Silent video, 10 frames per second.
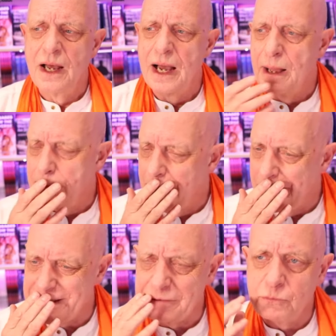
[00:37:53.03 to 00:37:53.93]
um, and i
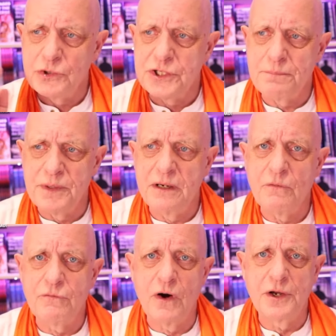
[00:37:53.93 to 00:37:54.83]
said would there be a
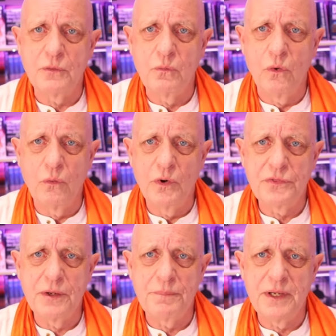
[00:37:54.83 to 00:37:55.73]
final war would
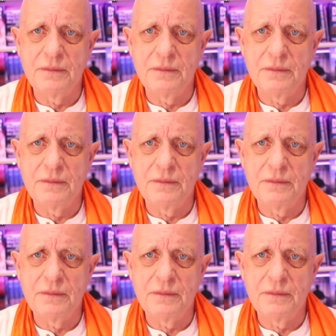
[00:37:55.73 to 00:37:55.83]
there be